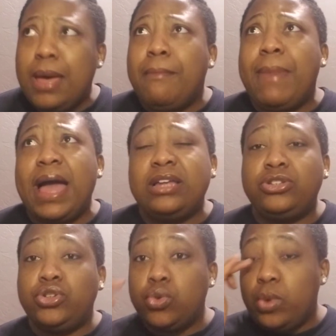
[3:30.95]

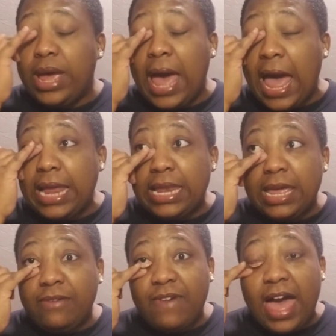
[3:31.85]
Mind you, where I
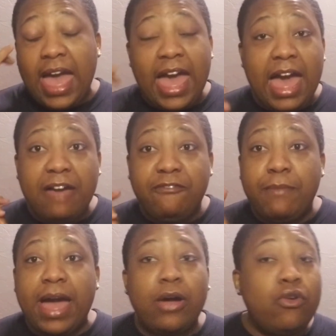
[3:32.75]
live, I have
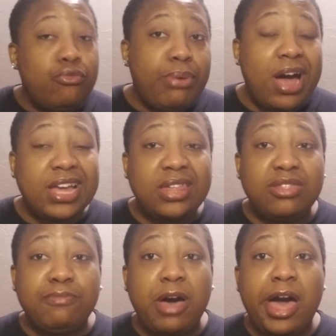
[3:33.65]
my own parking
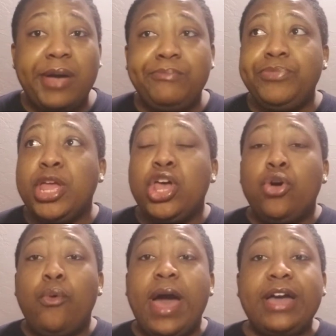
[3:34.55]
spot.
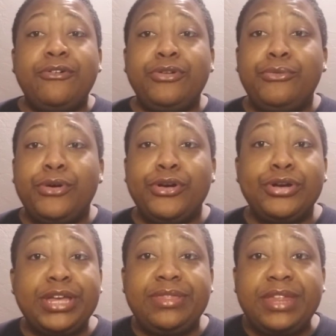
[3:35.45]
Where I go to
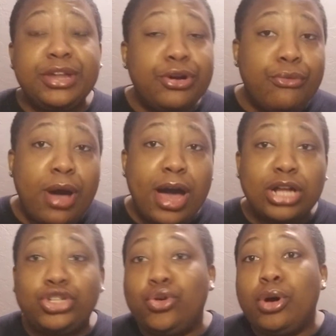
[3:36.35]
work is in the
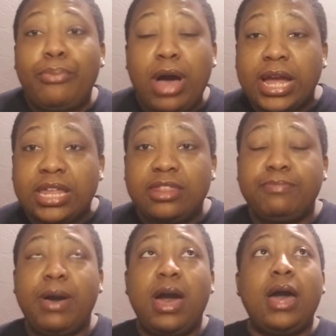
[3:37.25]
garage or a parking
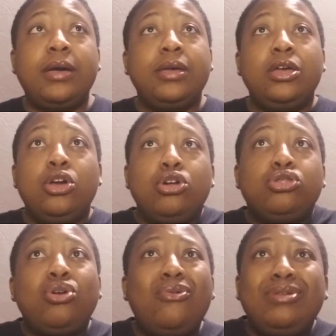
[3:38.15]
spot.
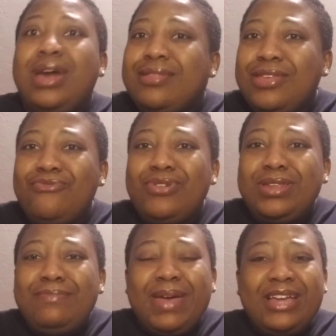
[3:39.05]
So nothing
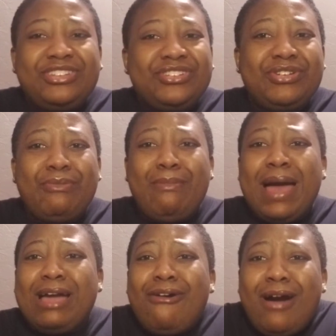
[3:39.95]
really major.
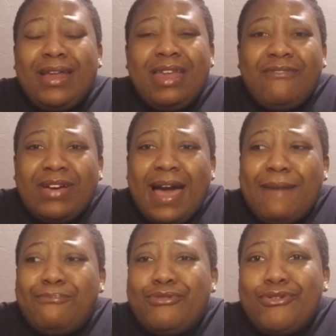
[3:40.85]
My car never
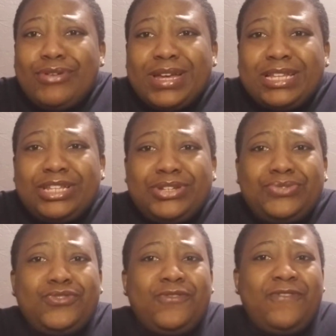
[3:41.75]
got broken
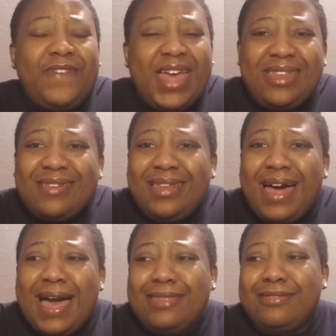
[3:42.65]
to,
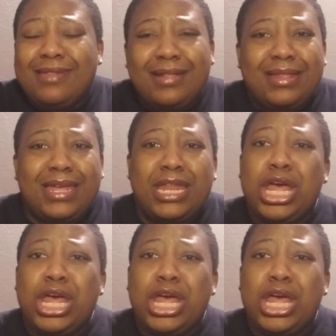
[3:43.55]
vandalized, nothing.